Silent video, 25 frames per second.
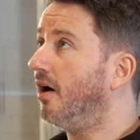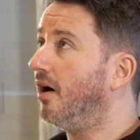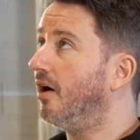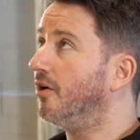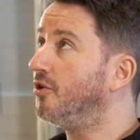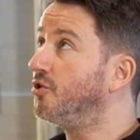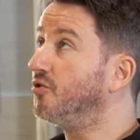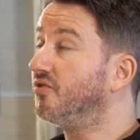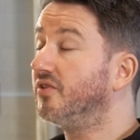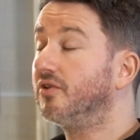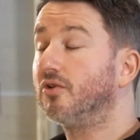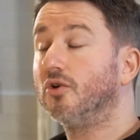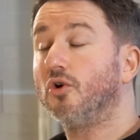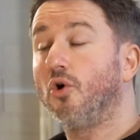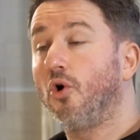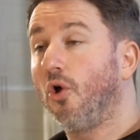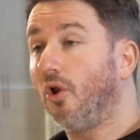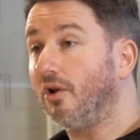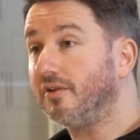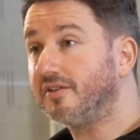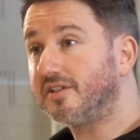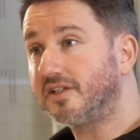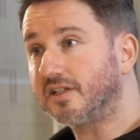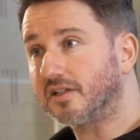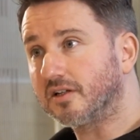using a
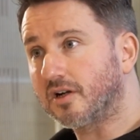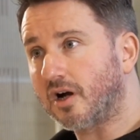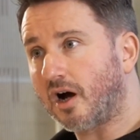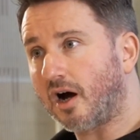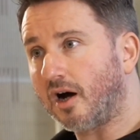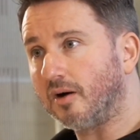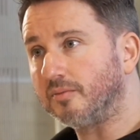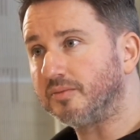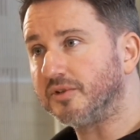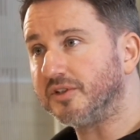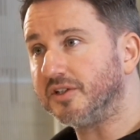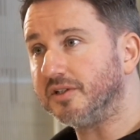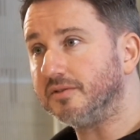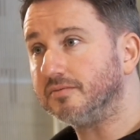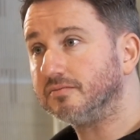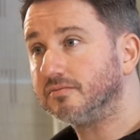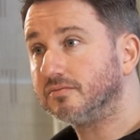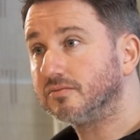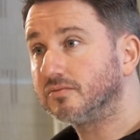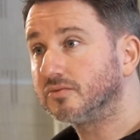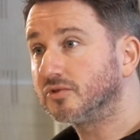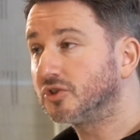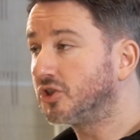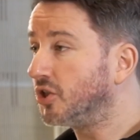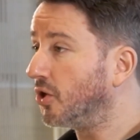holding company.
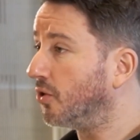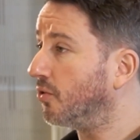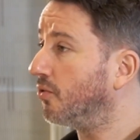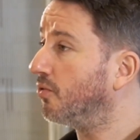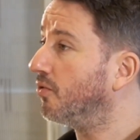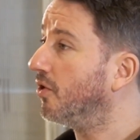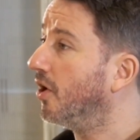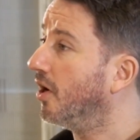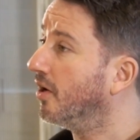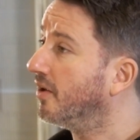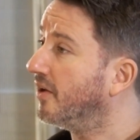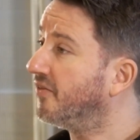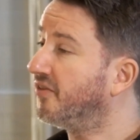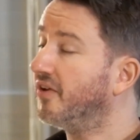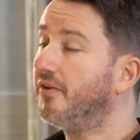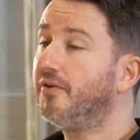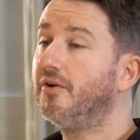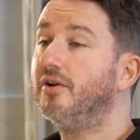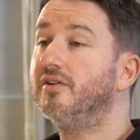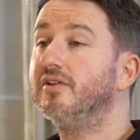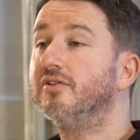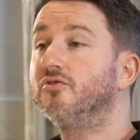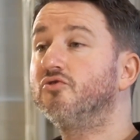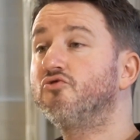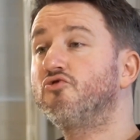So
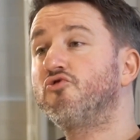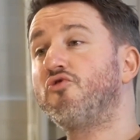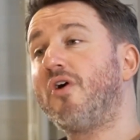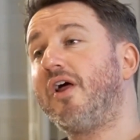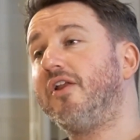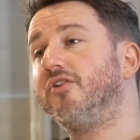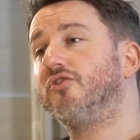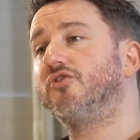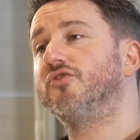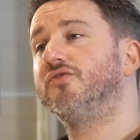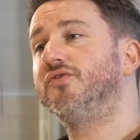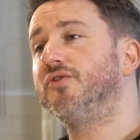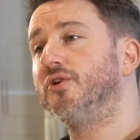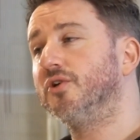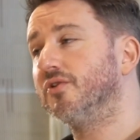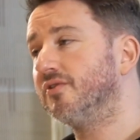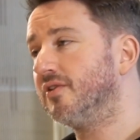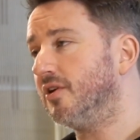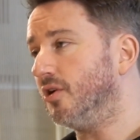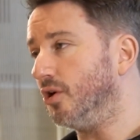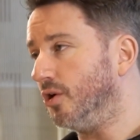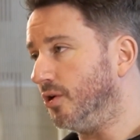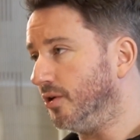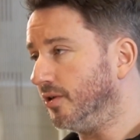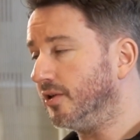essentially, they transfer
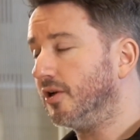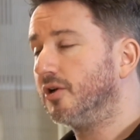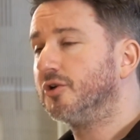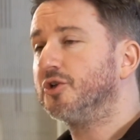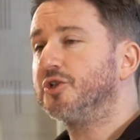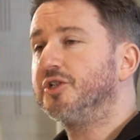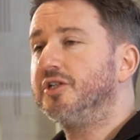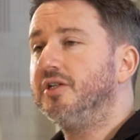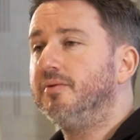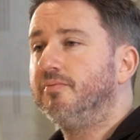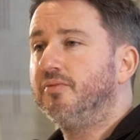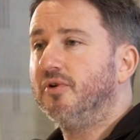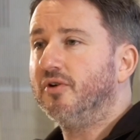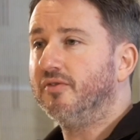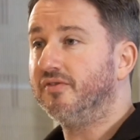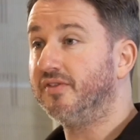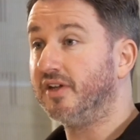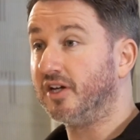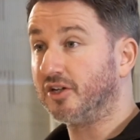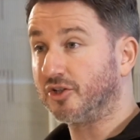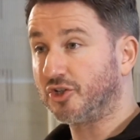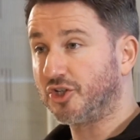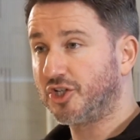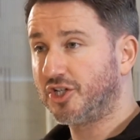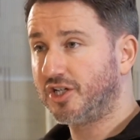the ownership of
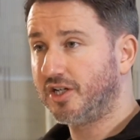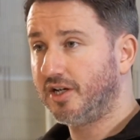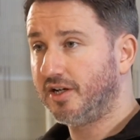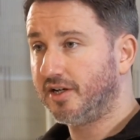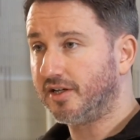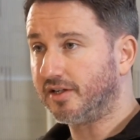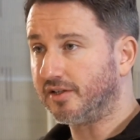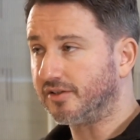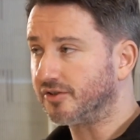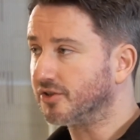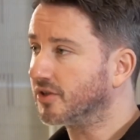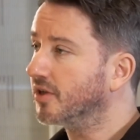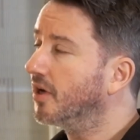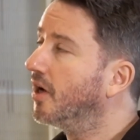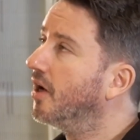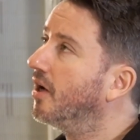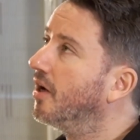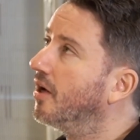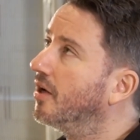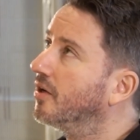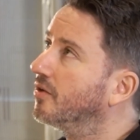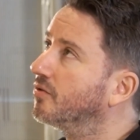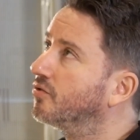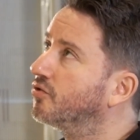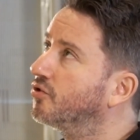their shares
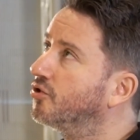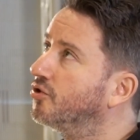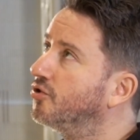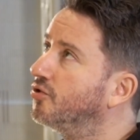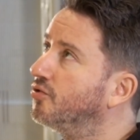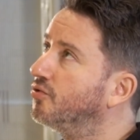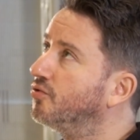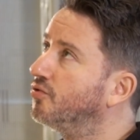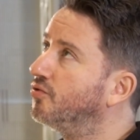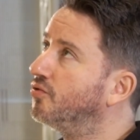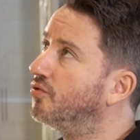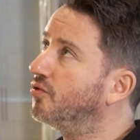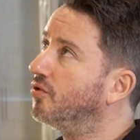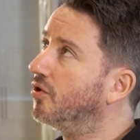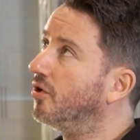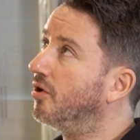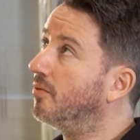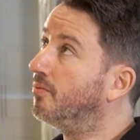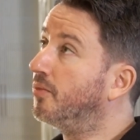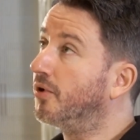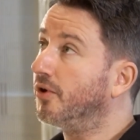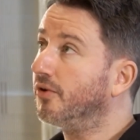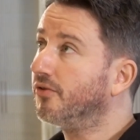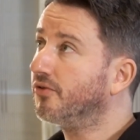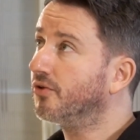to a
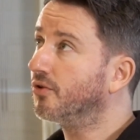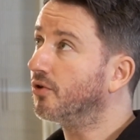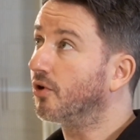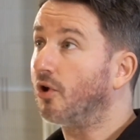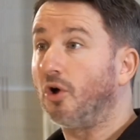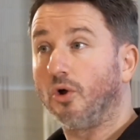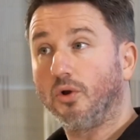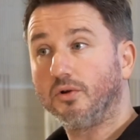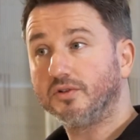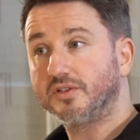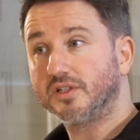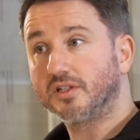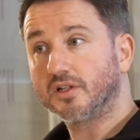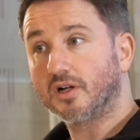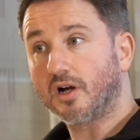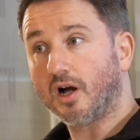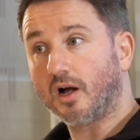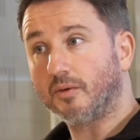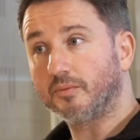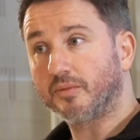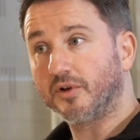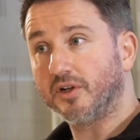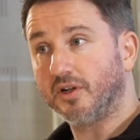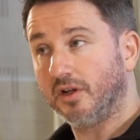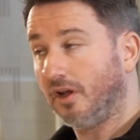personal holding
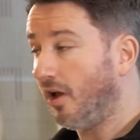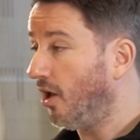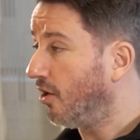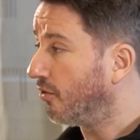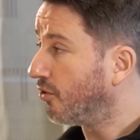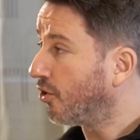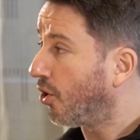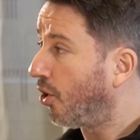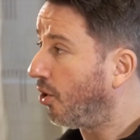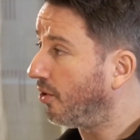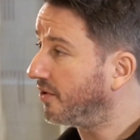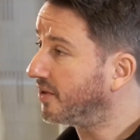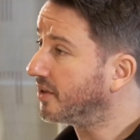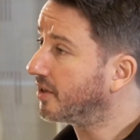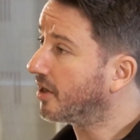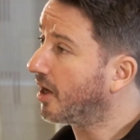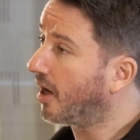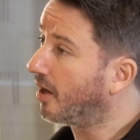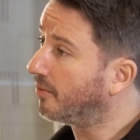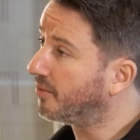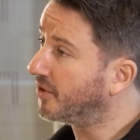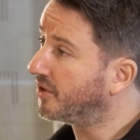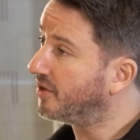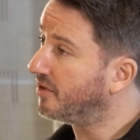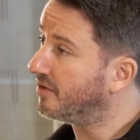company. The holding
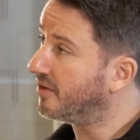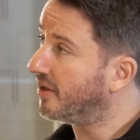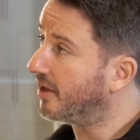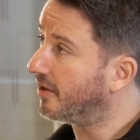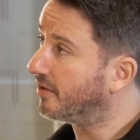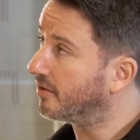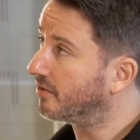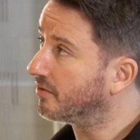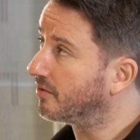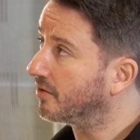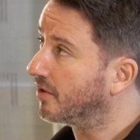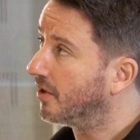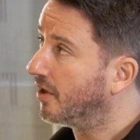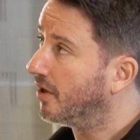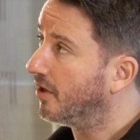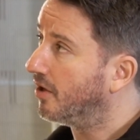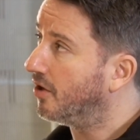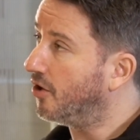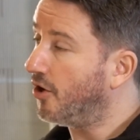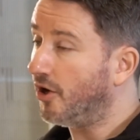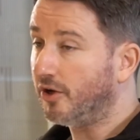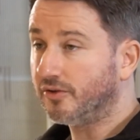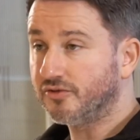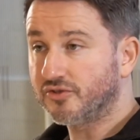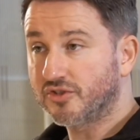company then
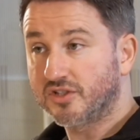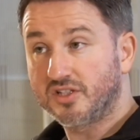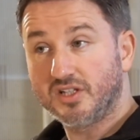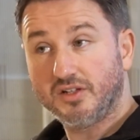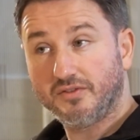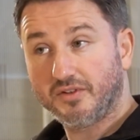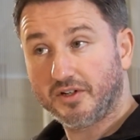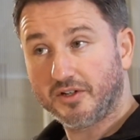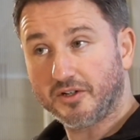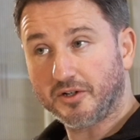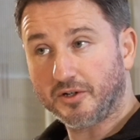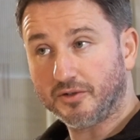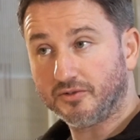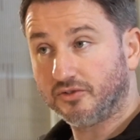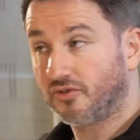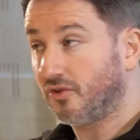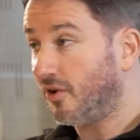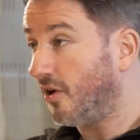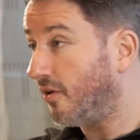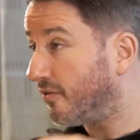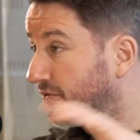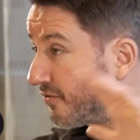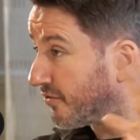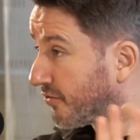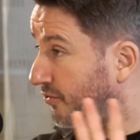earns dividends
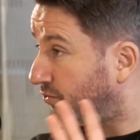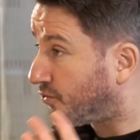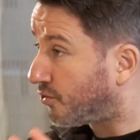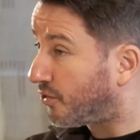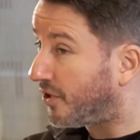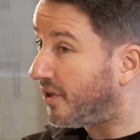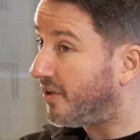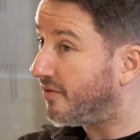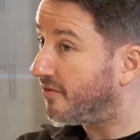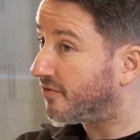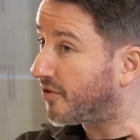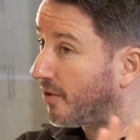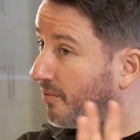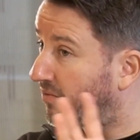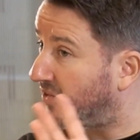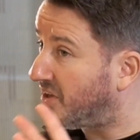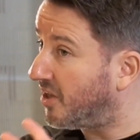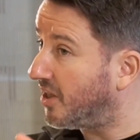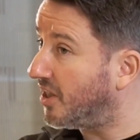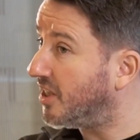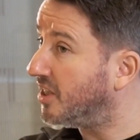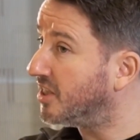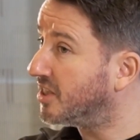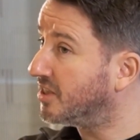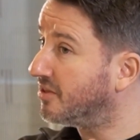free from
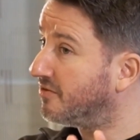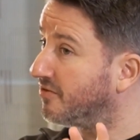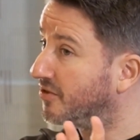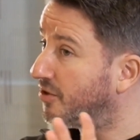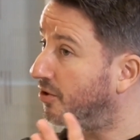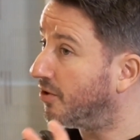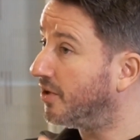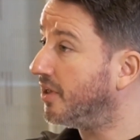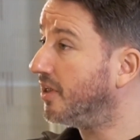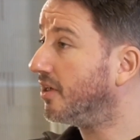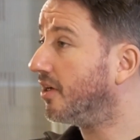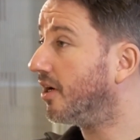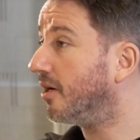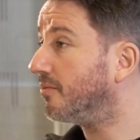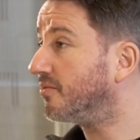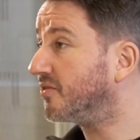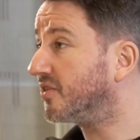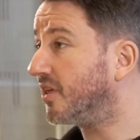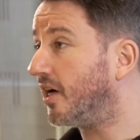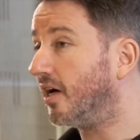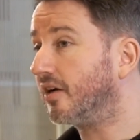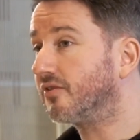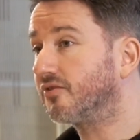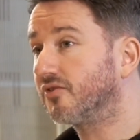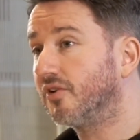the individual income
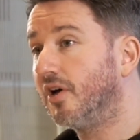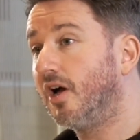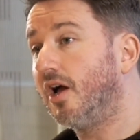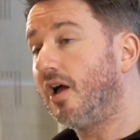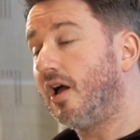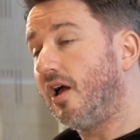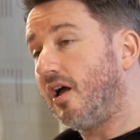tax.